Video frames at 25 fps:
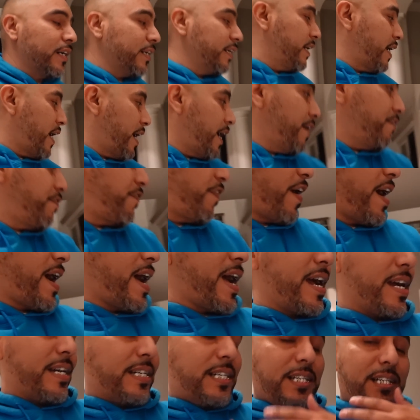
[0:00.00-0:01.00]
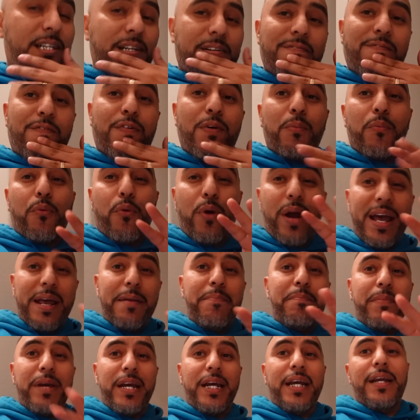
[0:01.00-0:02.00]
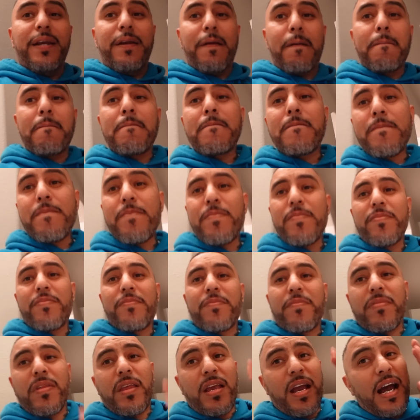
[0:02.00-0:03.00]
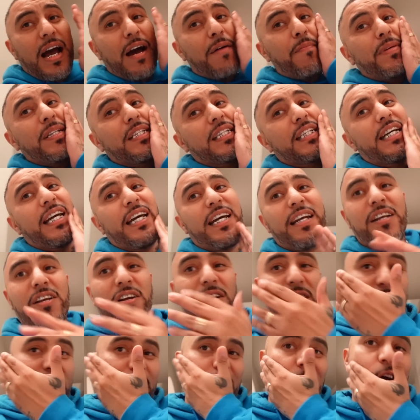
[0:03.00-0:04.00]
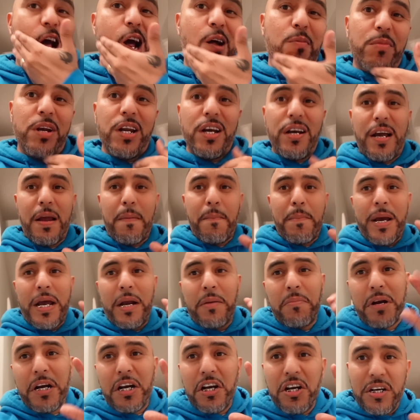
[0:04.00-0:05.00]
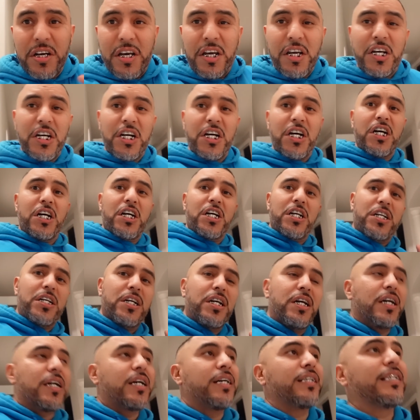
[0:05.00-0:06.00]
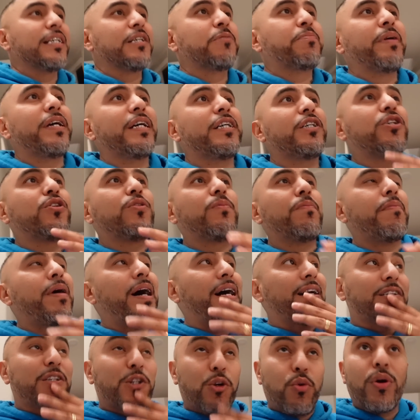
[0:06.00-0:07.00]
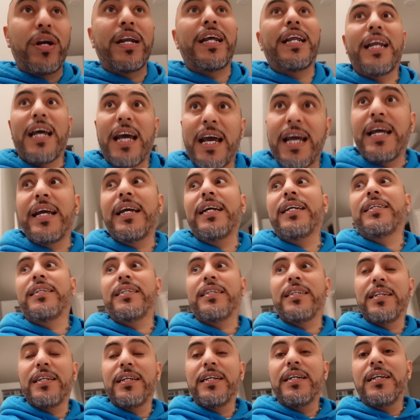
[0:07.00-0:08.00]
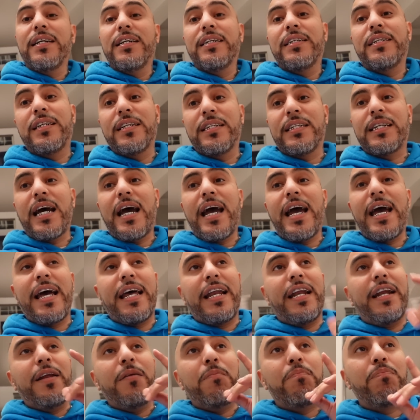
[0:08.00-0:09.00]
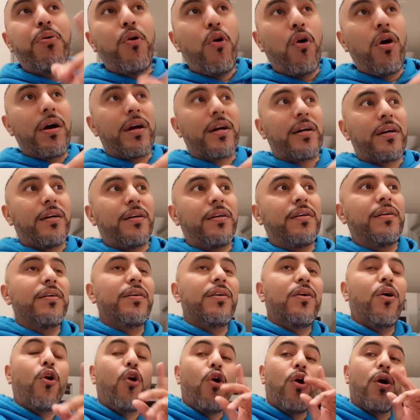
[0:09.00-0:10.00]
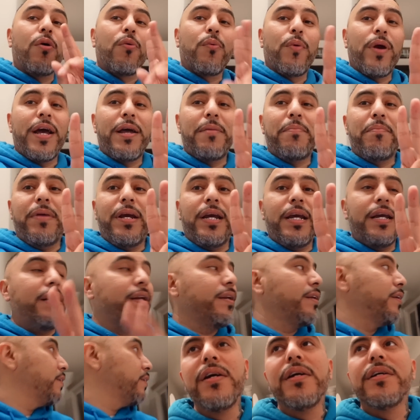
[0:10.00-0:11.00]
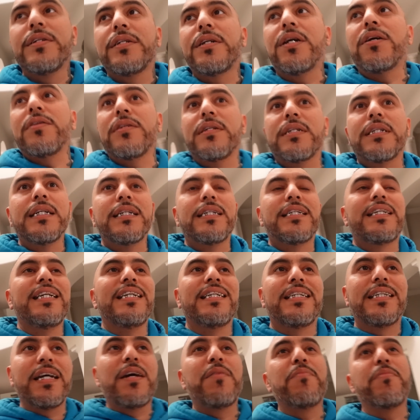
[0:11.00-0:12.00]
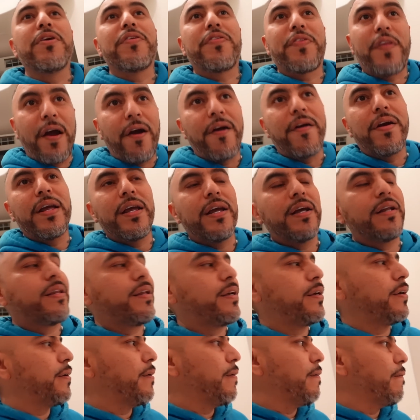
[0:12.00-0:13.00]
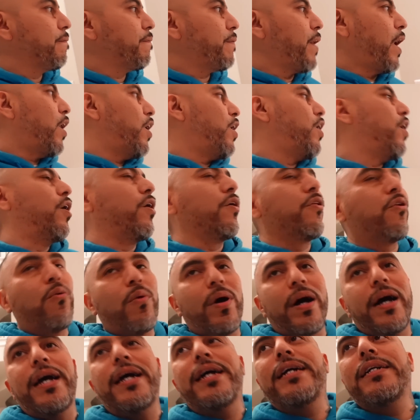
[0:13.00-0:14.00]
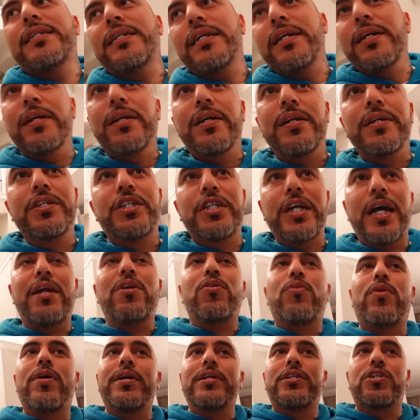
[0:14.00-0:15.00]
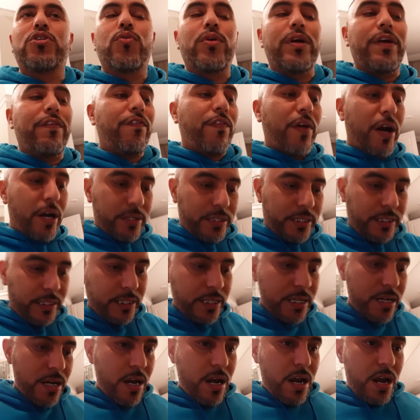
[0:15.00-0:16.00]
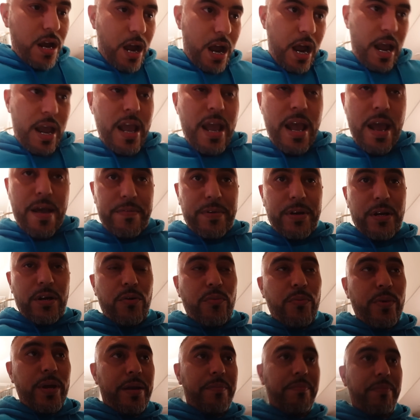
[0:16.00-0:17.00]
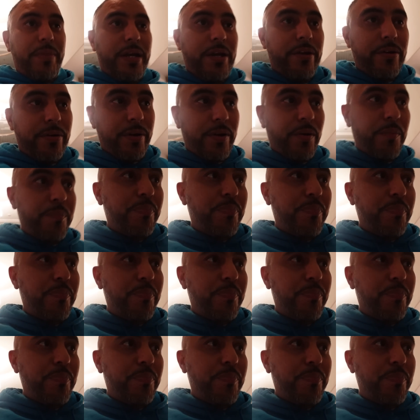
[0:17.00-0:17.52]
day uh, fast from red meat. How my skin looking? How I'm looking, man? Am I looking good? Because it's been about twenty days since I had any pork or red meat. So since December thirtieth, all the way till January twenty-first, I ain't having no red meat or no